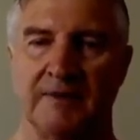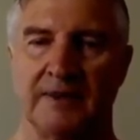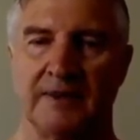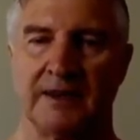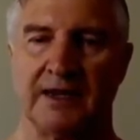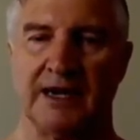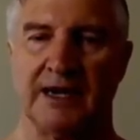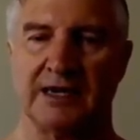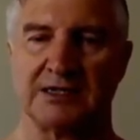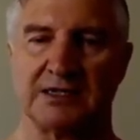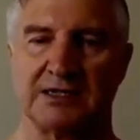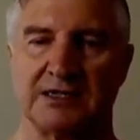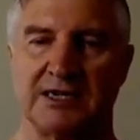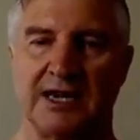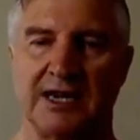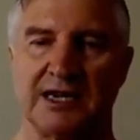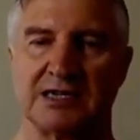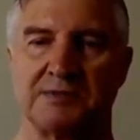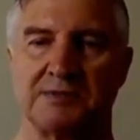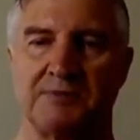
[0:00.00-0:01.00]
As a
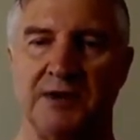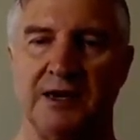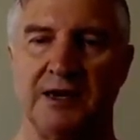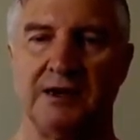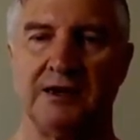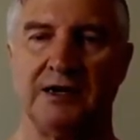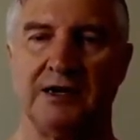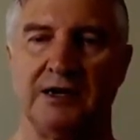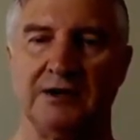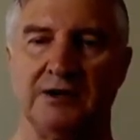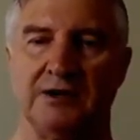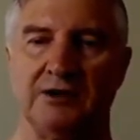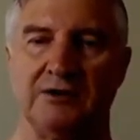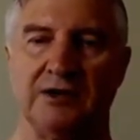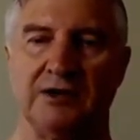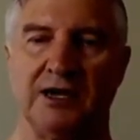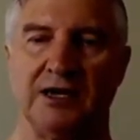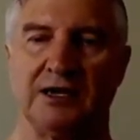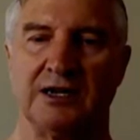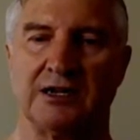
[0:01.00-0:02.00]
taxpayer in the
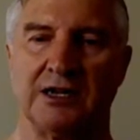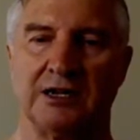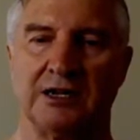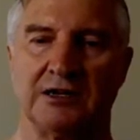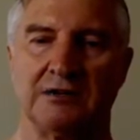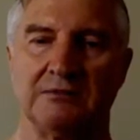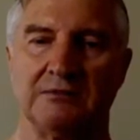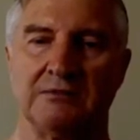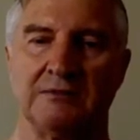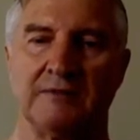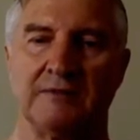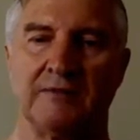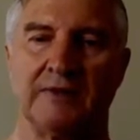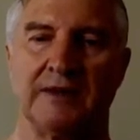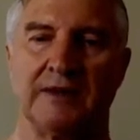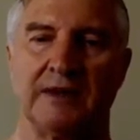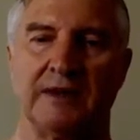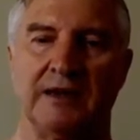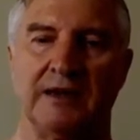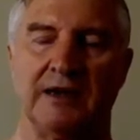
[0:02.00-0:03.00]
United Kingdom,
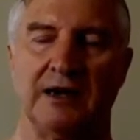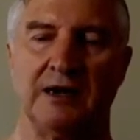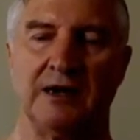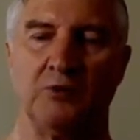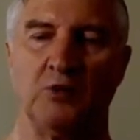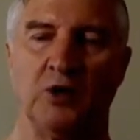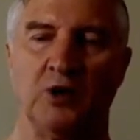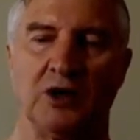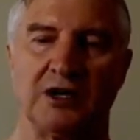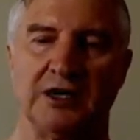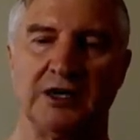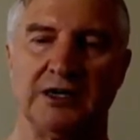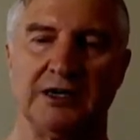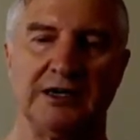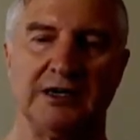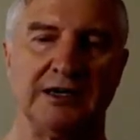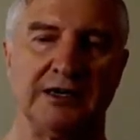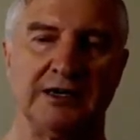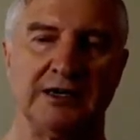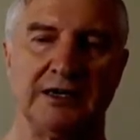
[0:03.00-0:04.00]
and I'm working in
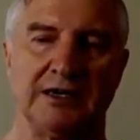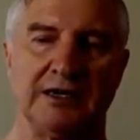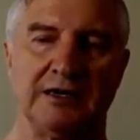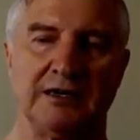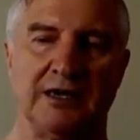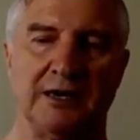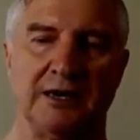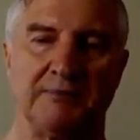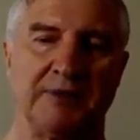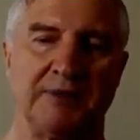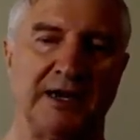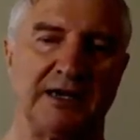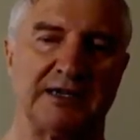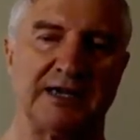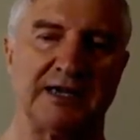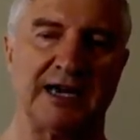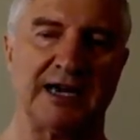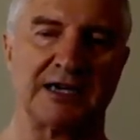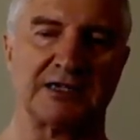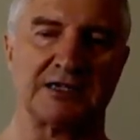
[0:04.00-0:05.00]
India, I pay
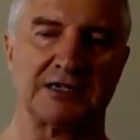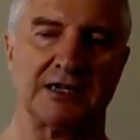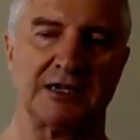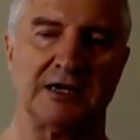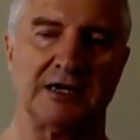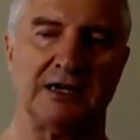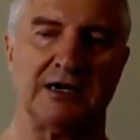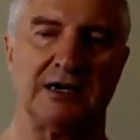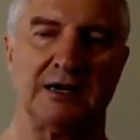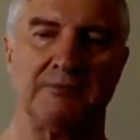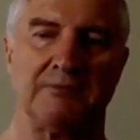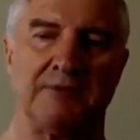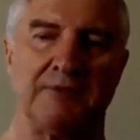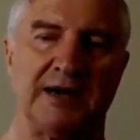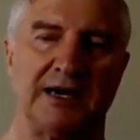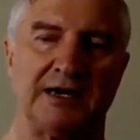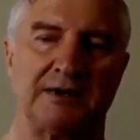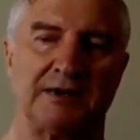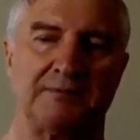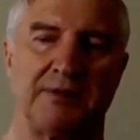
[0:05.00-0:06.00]
taxes here and I
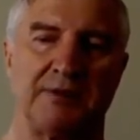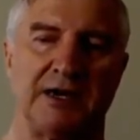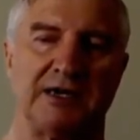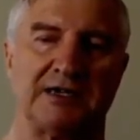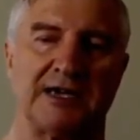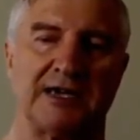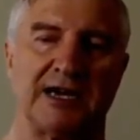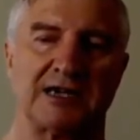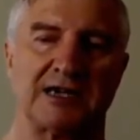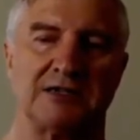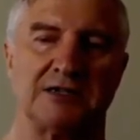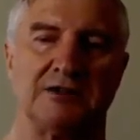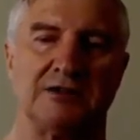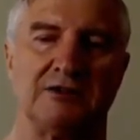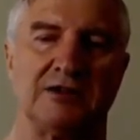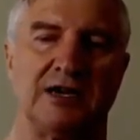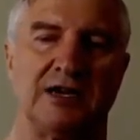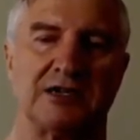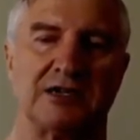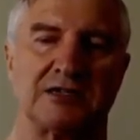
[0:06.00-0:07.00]
pay tax in the
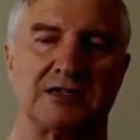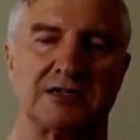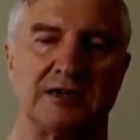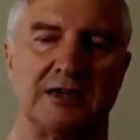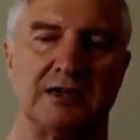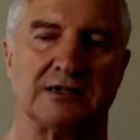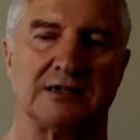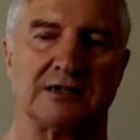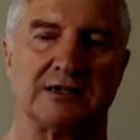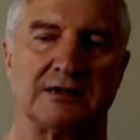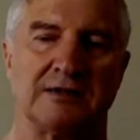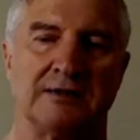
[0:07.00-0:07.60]
United States.